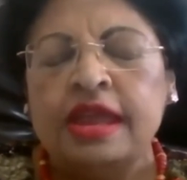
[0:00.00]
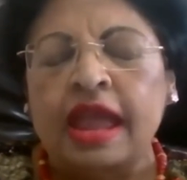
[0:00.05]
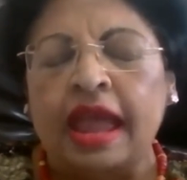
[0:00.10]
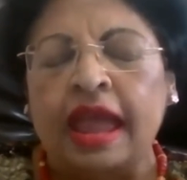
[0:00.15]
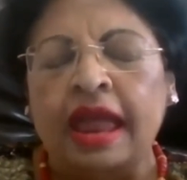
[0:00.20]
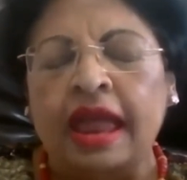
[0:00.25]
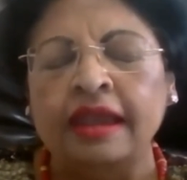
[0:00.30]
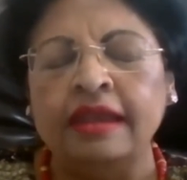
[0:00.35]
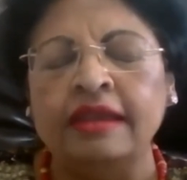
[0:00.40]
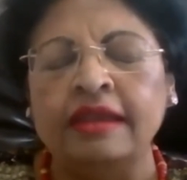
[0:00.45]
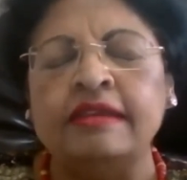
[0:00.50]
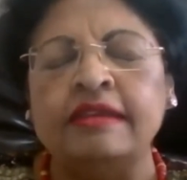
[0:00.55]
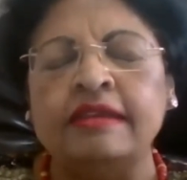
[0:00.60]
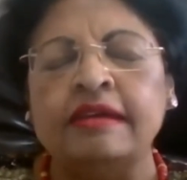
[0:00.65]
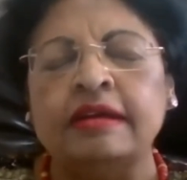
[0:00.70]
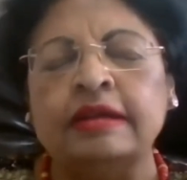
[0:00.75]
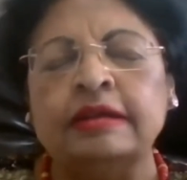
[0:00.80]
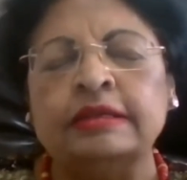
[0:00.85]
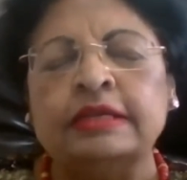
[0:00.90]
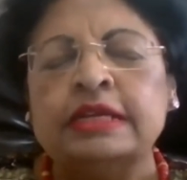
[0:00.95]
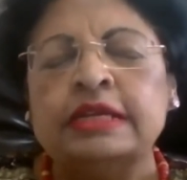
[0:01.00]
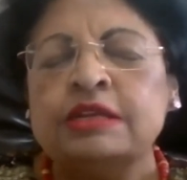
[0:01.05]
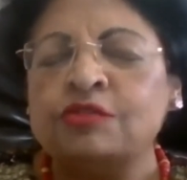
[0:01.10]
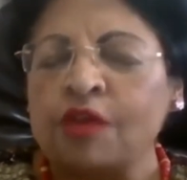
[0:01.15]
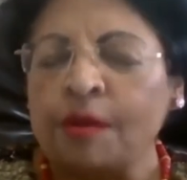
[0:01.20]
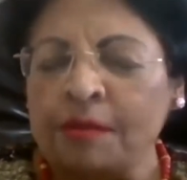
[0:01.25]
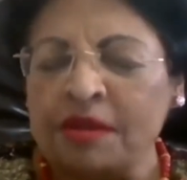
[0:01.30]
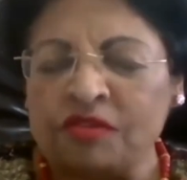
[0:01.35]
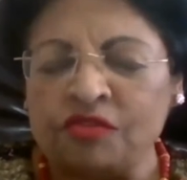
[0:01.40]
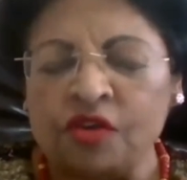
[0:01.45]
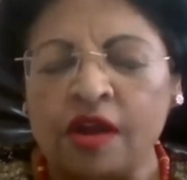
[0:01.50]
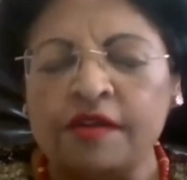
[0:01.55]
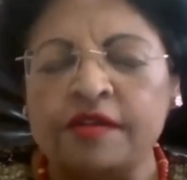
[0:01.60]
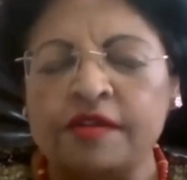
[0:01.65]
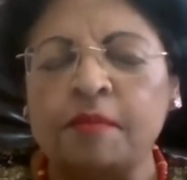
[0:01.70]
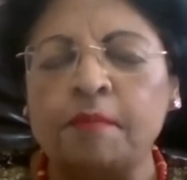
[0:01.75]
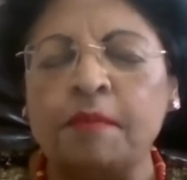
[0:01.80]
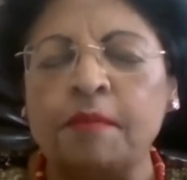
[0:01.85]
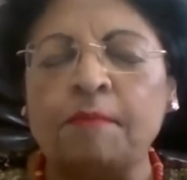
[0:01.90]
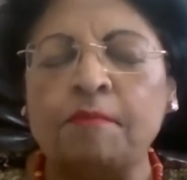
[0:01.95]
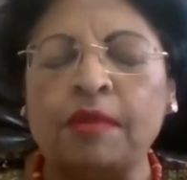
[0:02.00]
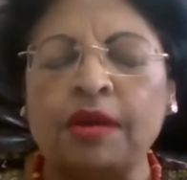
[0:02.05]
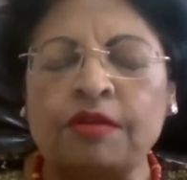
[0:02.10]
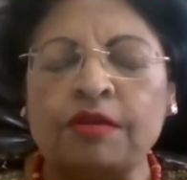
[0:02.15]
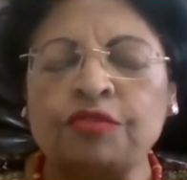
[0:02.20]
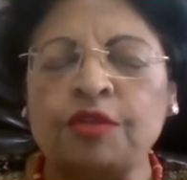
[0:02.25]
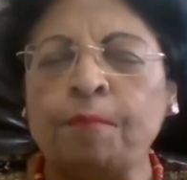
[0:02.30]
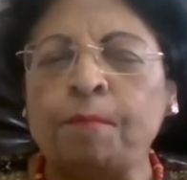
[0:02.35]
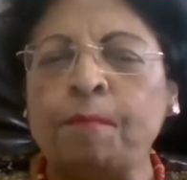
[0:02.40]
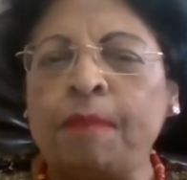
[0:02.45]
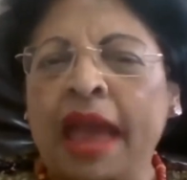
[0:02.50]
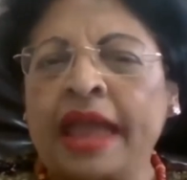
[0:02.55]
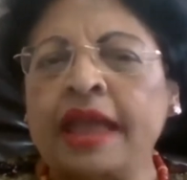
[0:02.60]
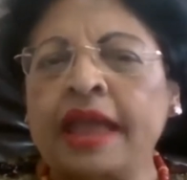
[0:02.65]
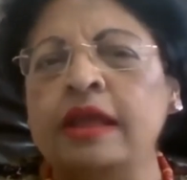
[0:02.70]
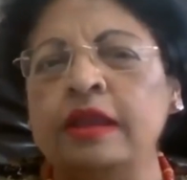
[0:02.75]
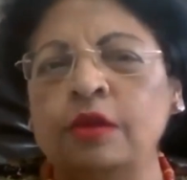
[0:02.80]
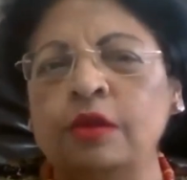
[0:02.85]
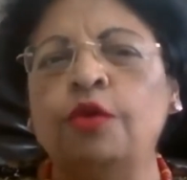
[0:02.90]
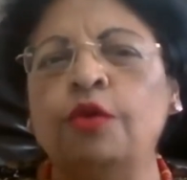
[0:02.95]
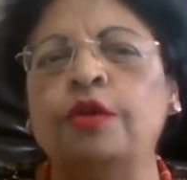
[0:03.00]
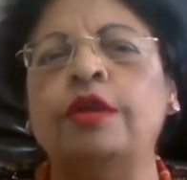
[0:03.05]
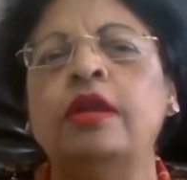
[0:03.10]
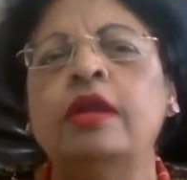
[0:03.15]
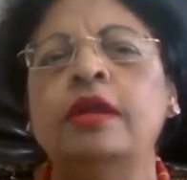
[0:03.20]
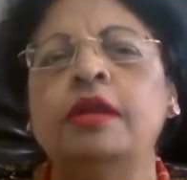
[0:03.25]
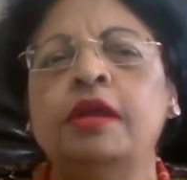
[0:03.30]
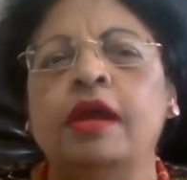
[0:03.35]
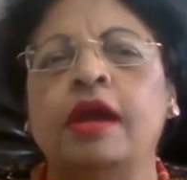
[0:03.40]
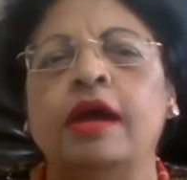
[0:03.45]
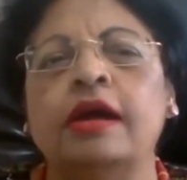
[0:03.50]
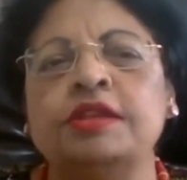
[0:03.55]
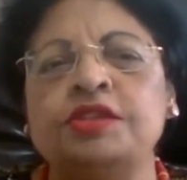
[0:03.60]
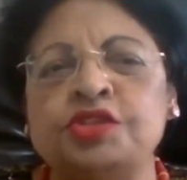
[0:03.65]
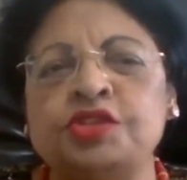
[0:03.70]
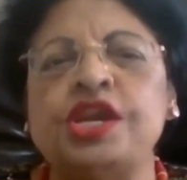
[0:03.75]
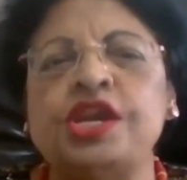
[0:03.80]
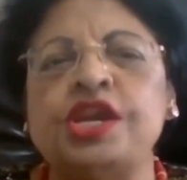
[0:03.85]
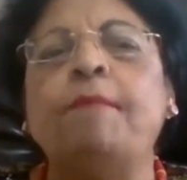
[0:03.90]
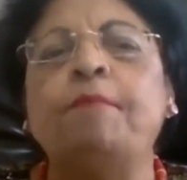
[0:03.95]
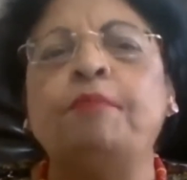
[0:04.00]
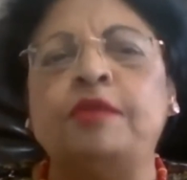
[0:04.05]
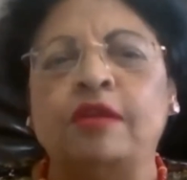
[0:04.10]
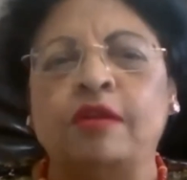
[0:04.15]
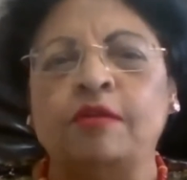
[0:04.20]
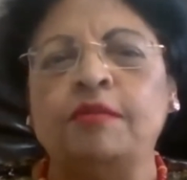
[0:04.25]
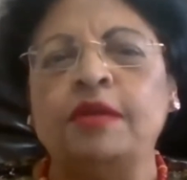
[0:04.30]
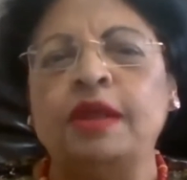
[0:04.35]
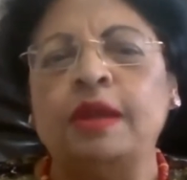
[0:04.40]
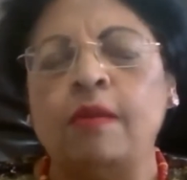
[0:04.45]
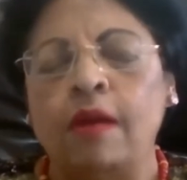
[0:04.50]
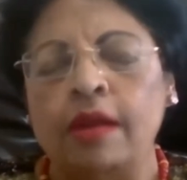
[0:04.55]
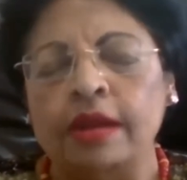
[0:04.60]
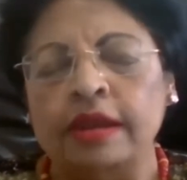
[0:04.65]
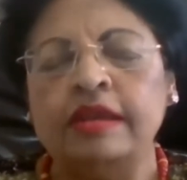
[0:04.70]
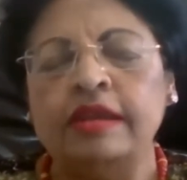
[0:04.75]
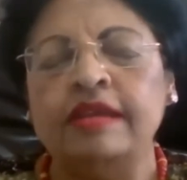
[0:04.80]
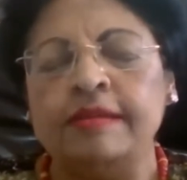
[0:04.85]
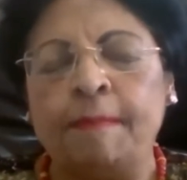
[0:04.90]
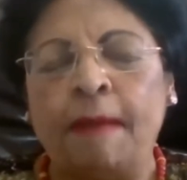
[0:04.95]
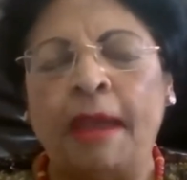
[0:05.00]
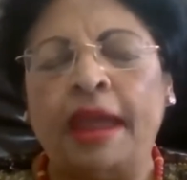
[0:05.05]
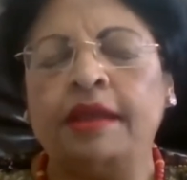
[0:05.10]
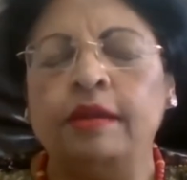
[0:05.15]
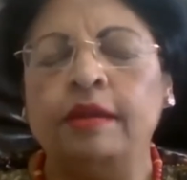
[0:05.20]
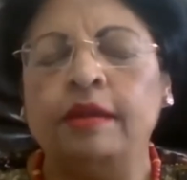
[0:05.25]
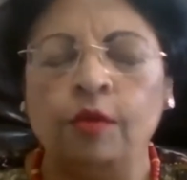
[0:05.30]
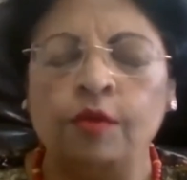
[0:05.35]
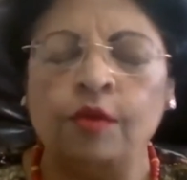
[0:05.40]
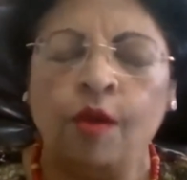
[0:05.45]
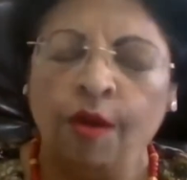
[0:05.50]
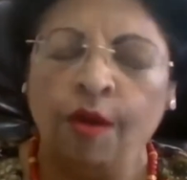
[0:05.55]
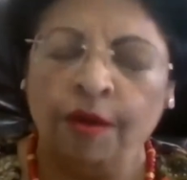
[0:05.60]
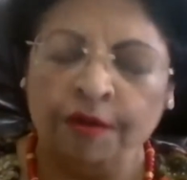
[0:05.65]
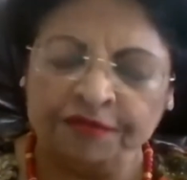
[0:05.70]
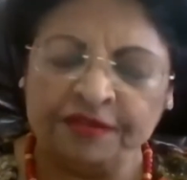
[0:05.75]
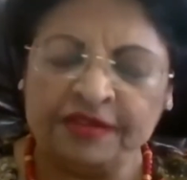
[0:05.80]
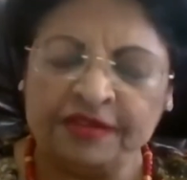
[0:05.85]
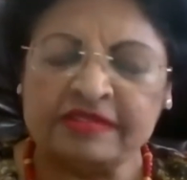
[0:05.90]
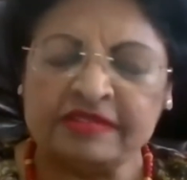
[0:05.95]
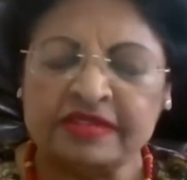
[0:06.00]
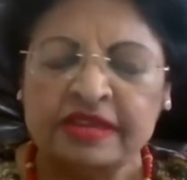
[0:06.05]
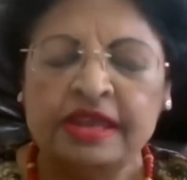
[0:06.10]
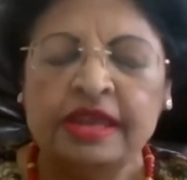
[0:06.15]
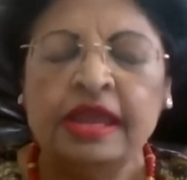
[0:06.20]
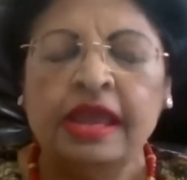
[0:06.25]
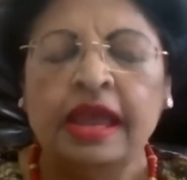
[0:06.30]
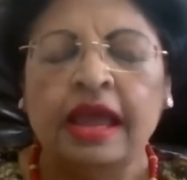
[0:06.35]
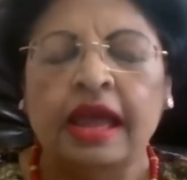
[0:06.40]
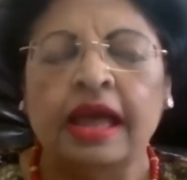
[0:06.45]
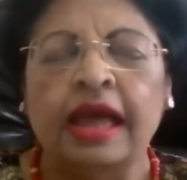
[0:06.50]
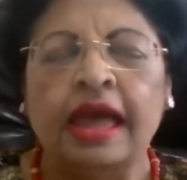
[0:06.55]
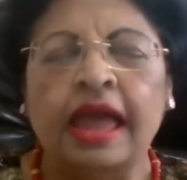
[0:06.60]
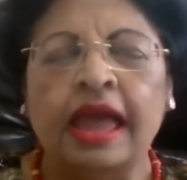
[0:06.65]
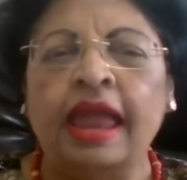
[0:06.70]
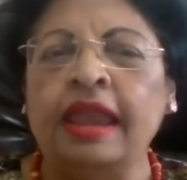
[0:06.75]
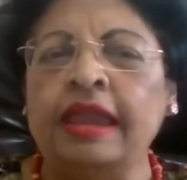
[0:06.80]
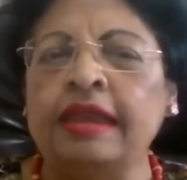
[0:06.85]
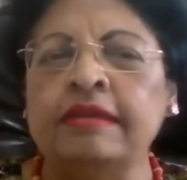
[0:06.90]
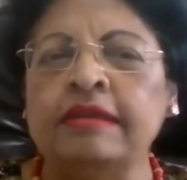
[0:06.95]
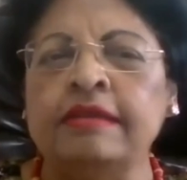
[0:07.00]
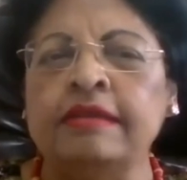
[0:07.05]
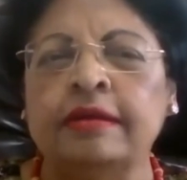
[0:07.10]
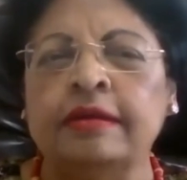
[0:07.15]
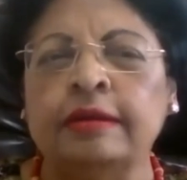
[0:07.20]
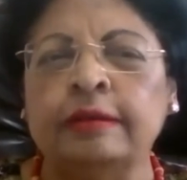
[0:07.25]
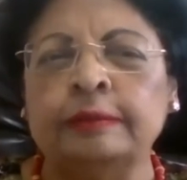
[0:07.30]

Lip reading: And so I'm a charter member of the Bangalore chapter, we call it, Bangalore office. I'm